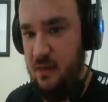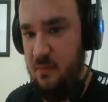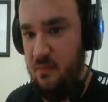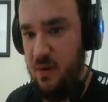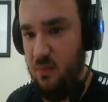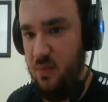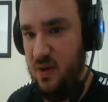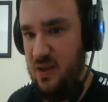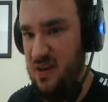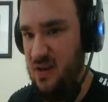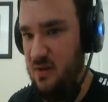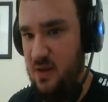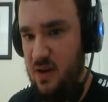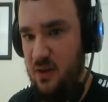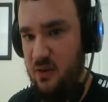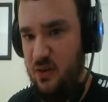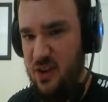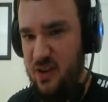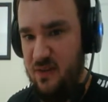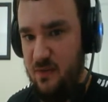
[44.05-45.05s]
but we don't
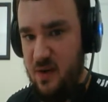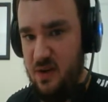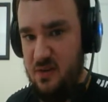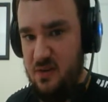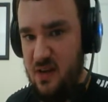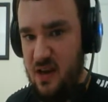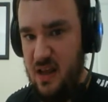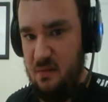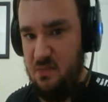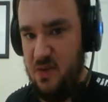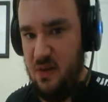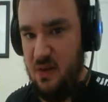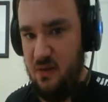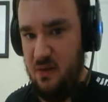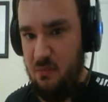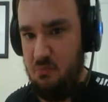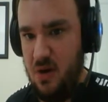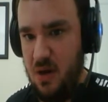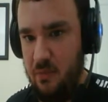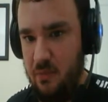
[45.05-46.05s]
know his first name, so
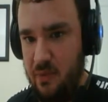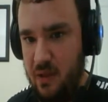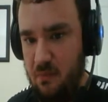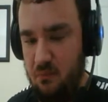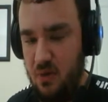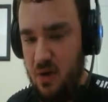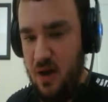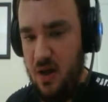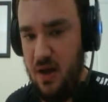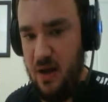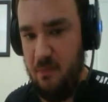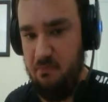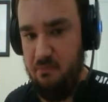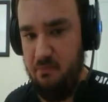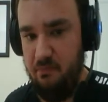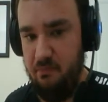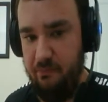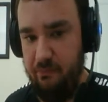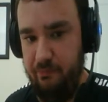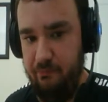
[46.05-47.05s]
it'll probably brought up
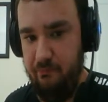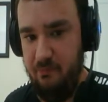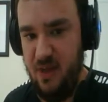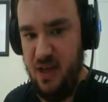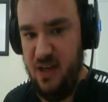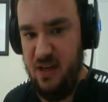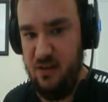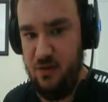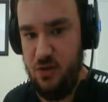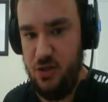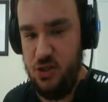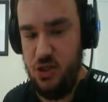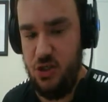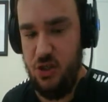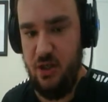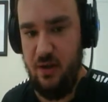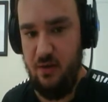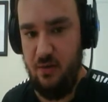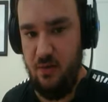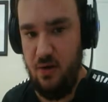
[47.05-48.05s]
much
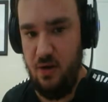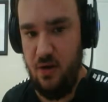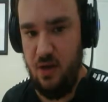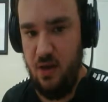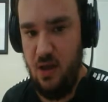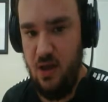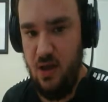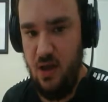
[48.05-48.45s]
later on.